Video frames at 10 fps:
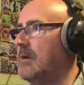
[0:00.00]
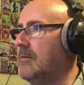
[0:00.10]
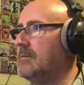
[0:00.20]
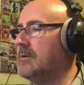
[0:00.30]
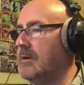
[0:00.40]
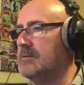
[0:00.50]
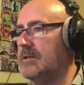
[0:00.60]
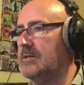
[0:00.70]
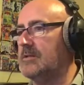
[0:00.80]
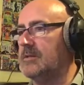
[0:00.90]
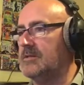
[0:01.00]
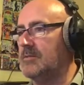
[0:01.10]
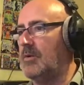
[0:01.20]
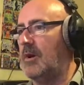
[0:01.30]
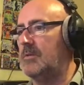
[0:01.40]
No, it's a contest, isn't it?
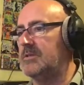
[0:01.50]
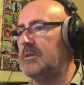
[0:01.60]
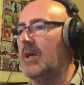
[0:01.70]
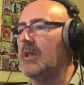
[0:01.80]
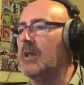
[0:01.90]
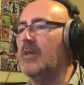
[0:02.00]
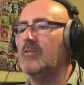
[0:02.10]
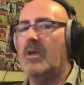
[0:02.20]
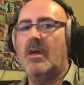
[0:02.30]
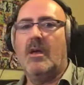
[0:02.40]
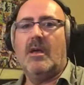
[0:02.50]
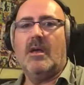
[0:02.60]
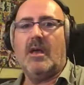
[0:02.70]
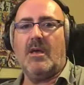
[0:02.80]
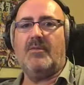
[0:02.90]
So what I'm saying is,
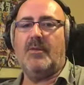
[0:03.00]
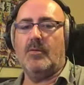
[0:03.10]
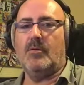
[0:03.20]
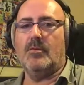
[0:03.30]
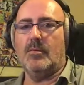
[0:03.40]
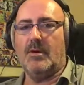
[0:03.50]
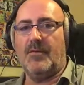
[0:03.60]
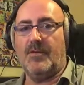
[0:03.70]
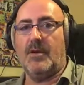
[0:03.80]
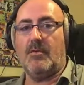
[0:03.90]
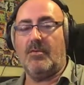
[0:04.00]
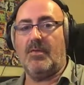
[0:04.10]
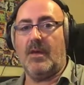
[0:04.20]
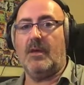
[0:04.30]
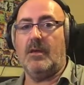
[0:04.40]
if you
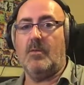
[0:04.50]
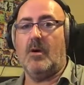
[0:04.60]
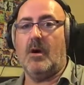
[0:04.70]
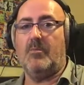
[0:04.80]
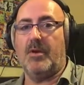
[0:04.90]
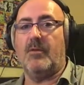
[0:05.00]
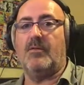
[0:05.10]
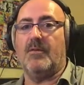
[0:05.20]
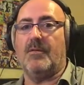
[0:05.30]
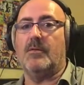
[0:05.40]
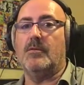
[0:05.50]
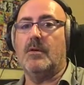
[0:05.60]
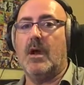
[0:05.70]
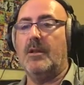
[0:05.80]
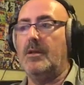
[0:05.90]
think you are
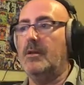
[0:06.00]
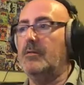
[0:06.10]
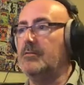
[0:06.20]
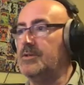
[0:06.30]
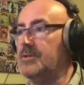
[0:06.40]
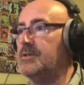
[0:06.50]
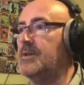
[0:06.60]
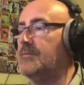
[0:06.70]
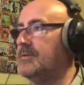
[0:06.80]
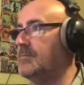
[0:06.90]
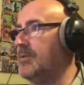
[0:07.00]
beautiful and you deserve to